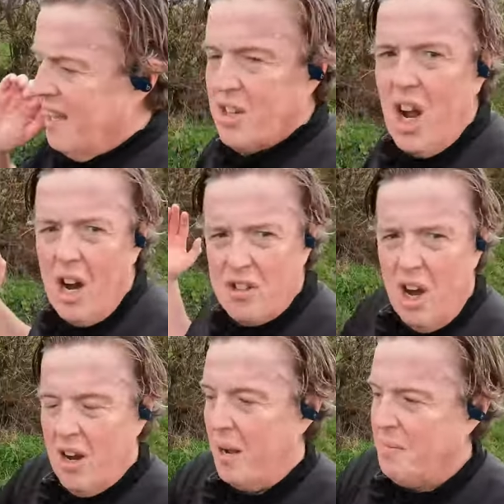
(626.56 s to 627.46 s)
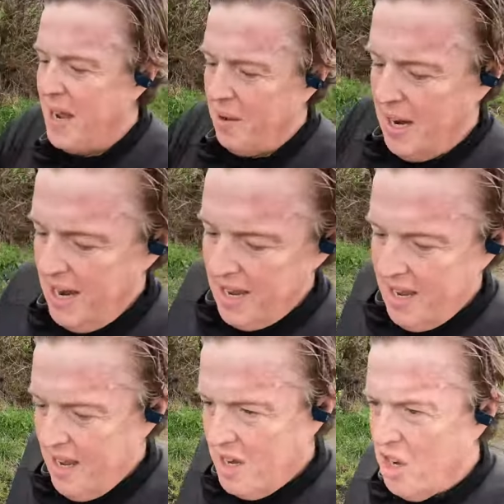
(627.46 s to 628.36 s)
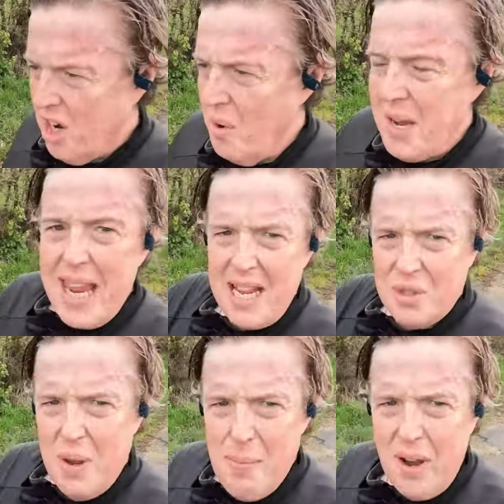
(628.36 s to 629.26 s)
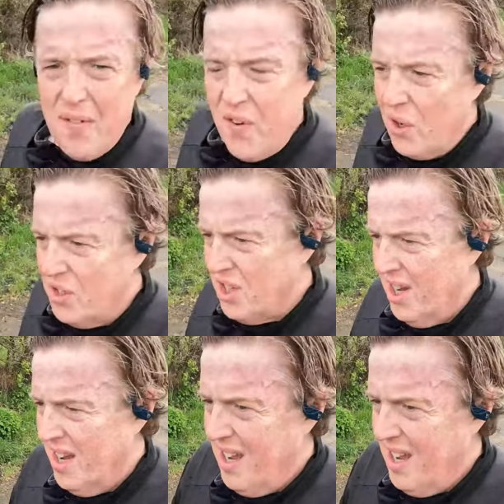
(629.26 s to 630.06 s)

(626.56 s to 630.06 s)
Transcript: So cars can't come down here. You can only get to it by foot.